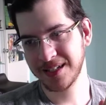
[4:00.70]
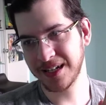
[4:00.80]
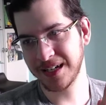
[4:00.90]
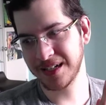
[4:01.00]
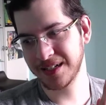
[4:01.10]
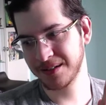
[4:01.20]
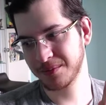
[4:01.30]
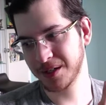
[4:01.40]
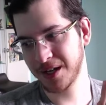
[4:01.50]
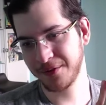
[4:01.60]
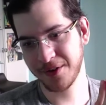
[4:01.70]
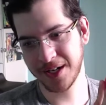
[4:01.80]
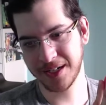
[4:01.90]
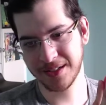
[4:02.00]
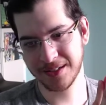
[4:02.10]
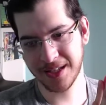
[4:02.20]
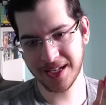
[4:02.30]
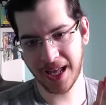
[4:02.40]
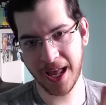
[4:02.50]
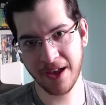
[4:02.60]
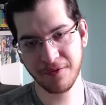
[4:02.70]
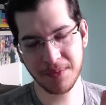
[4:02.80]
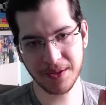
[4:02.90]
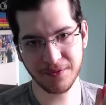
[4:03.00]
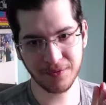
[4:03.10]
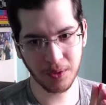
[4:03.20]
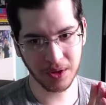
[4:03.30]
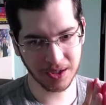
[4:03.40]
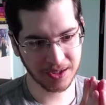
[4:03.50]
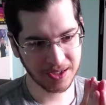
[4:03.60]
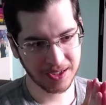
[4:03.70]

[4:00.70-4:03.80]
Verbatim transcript: recovering like I have been for,